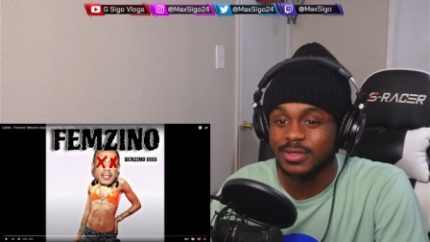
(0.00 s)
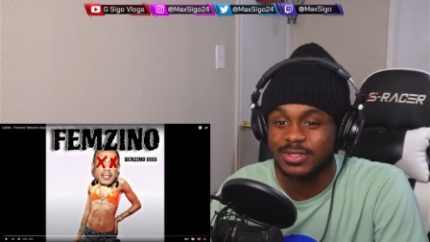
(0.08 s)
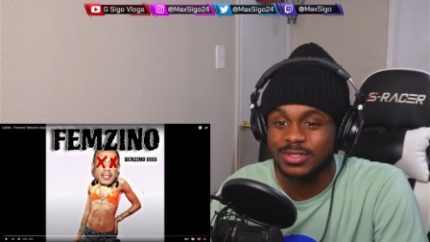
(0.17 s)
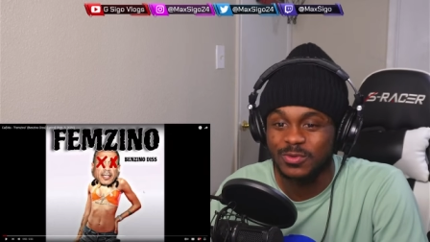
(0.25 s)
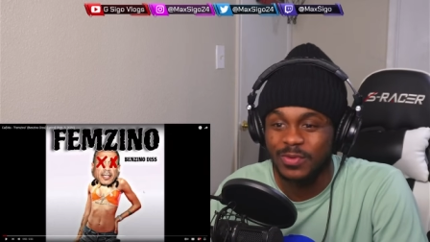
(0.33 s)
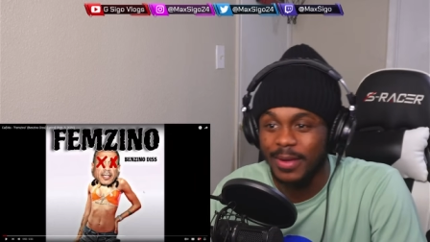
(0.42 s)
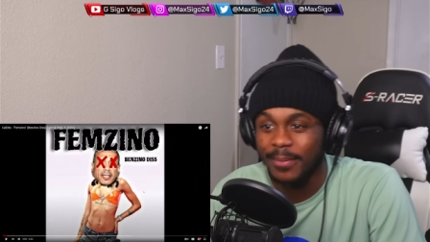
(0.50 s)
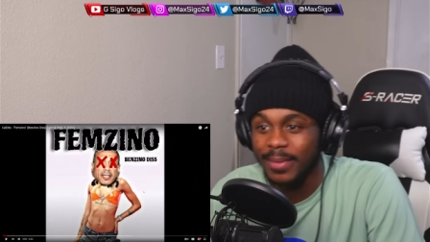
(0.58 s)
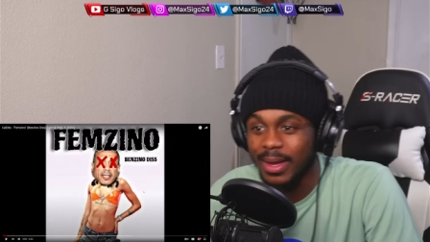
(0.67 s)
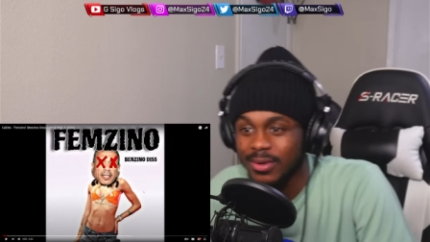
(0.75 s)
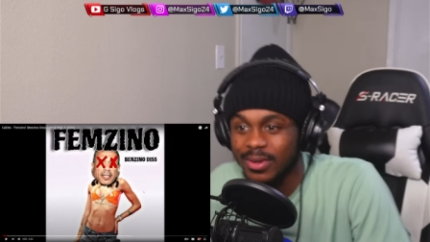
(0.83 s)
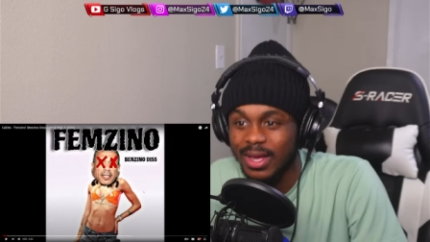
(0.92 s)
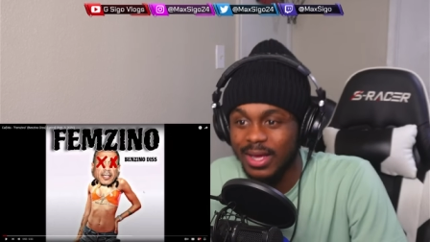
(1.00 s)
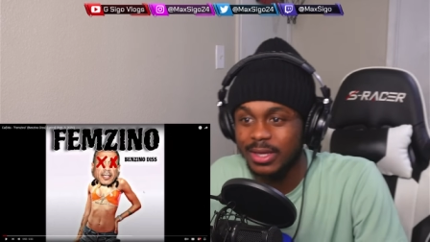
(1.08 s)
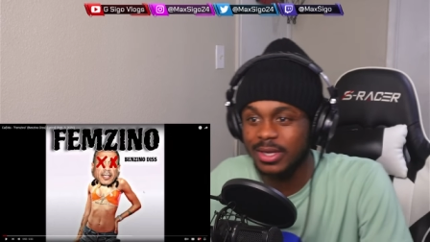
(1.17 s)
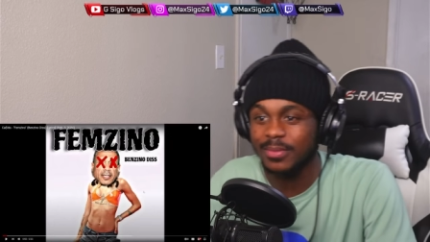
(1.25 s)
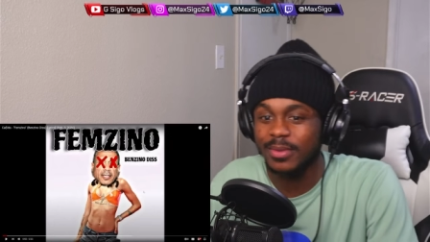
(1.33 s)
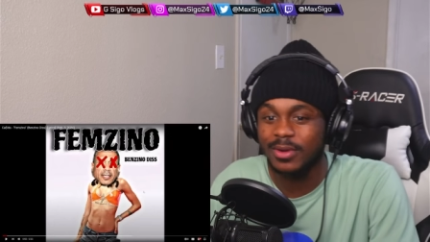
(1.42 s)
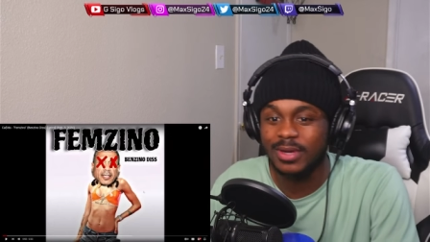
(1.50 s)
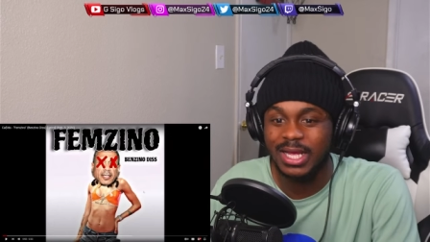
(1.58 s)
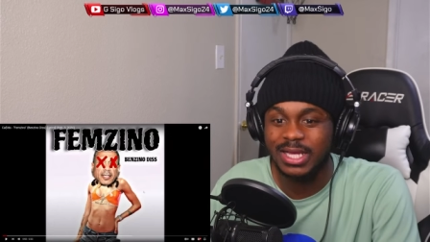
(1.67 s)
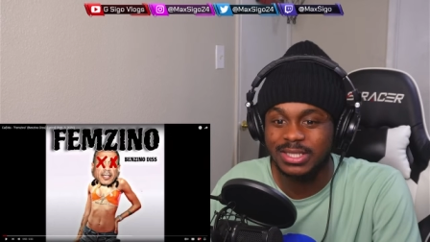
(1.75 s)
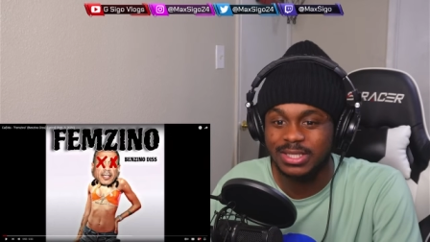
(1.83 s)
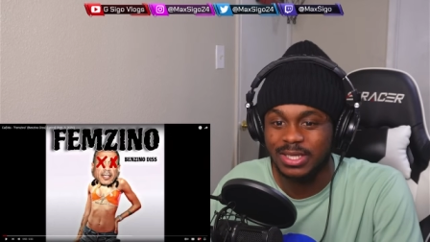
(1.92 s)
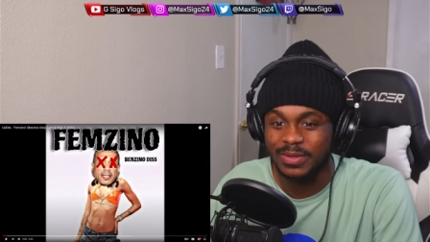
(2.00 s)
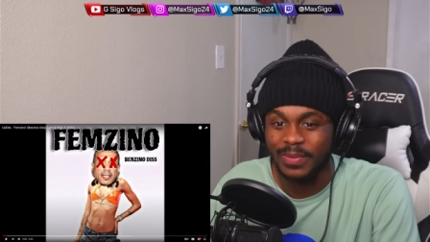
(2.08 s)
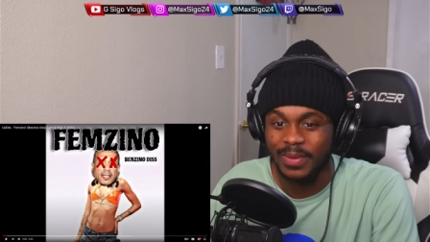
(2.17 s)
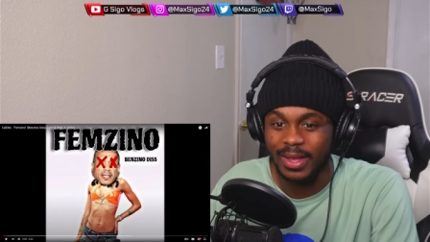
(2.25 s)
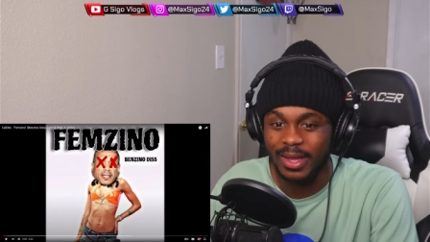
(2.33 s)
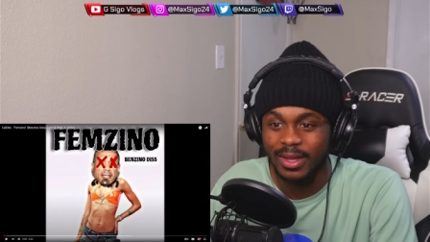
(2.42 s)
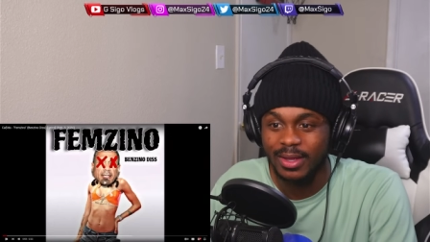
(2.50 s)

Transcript: It's a rap battle right here. Come on, let's get it, man.